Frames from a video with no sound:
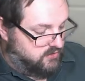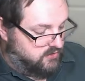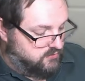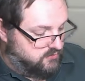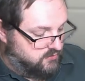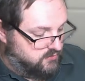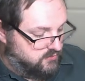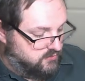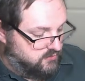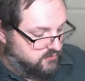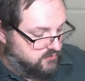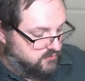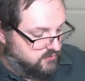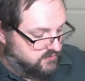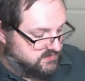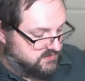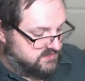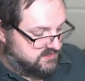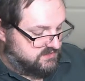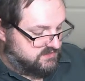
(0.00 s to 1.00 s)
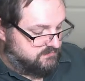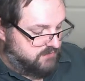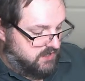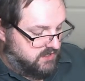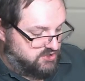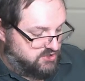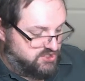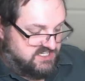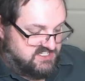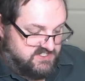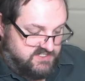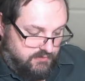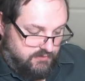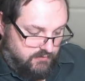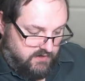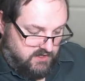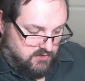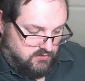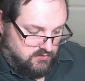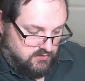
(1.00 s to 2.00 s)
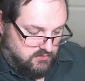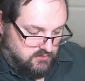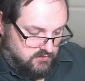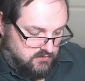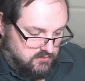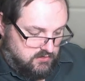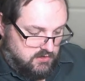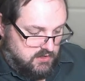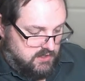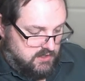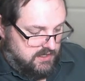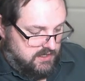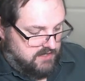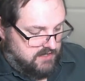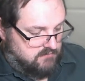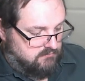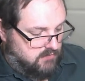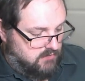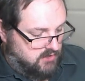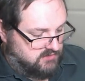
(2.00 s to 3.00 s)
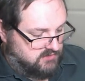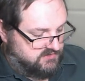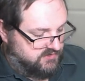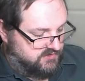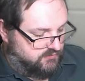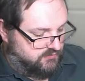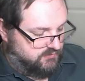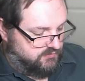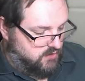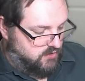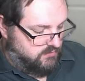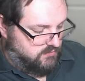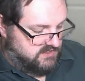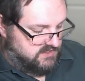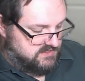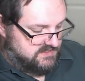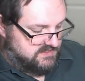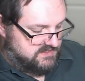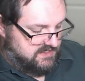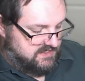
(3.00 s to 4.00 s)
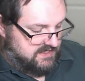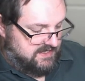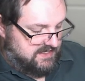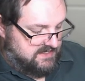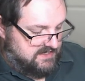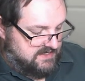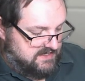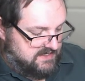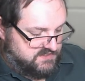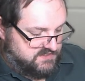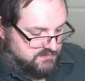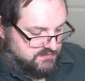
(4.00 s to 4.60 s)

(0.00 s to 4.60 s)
punchy cereal and malt aromas, and a hint of smoke.